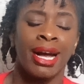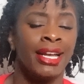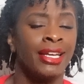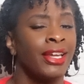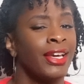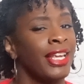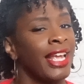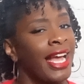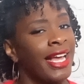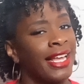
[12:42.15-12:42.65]
I
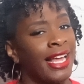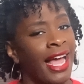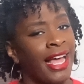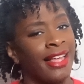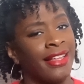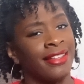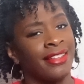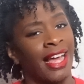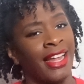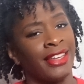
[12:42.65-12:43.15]
know y'all,
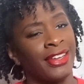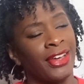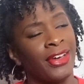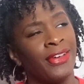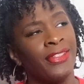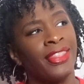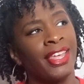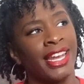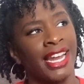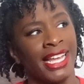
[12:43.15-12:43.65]
I
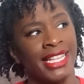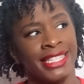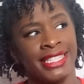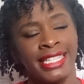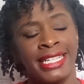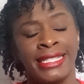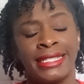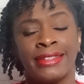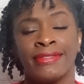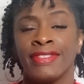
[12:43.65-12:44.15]
know that I've
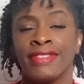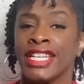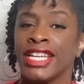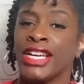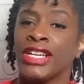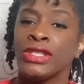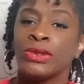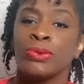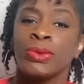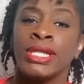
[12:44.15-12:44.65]
seen some
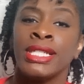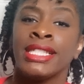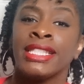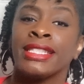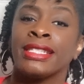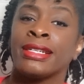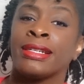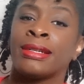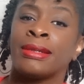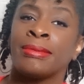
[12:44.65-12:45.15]
videos with
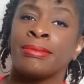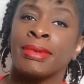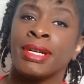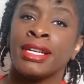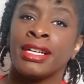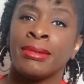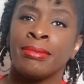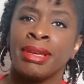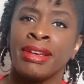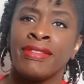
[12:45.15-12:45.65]
some
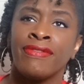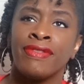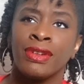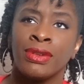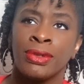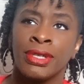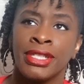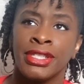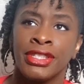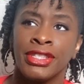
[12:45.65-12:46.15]

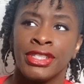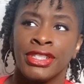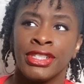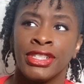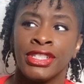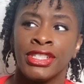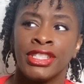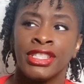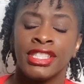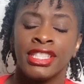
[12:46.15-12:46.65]

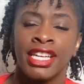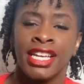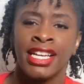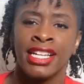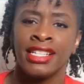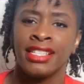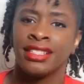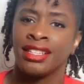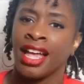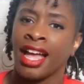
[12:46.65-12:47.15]
influencers
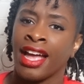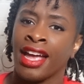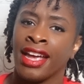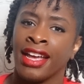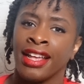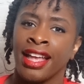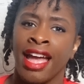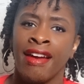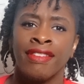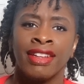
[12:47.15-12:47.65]
that's
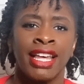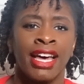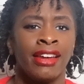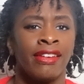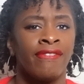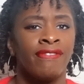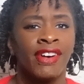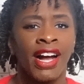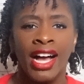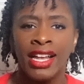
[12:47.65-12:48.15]
like have a lot
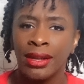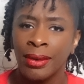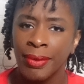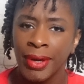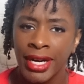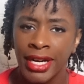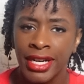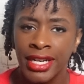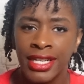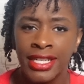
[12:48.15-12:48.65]
of
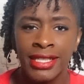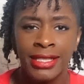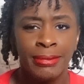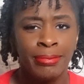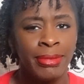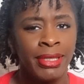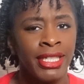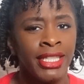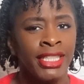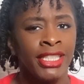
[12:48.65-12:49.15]
followers,
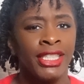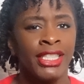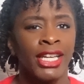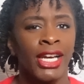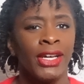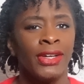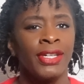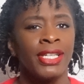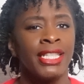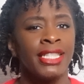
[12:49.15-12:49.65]
but you
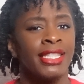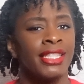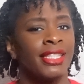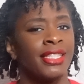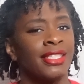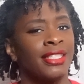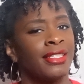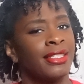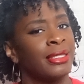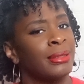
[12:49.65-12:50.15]
know, us
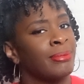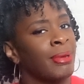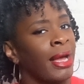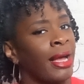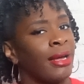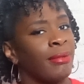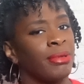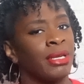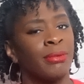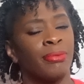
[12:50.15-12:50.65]
little
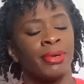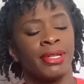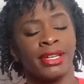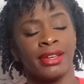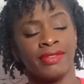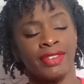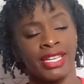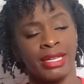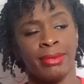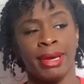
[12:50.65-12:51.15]
small people,
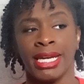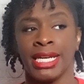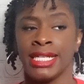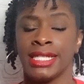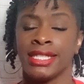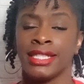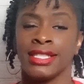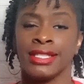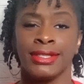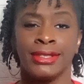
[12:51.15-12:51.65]
don't forget about
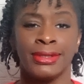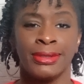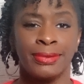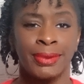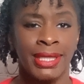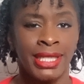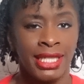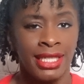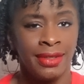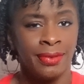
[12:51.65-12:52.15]
us too.
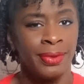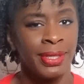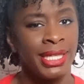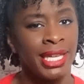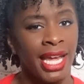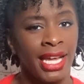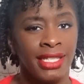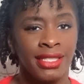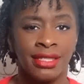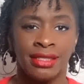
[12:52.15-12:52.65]
We
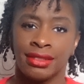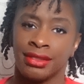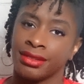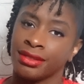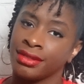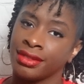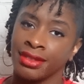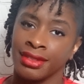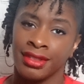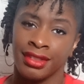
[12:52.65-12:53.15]
like to,
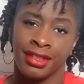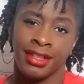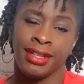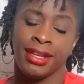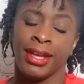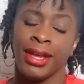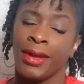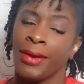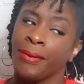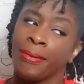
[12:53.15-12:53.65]

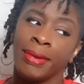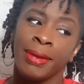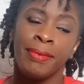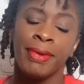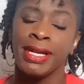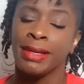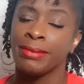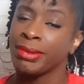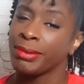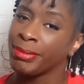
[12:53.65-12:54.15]
we
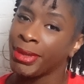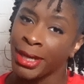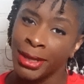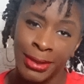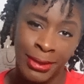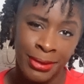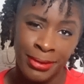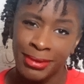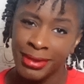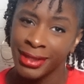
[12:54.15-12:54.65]
want to
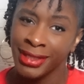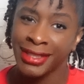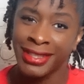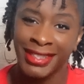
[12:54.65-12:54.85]
promote.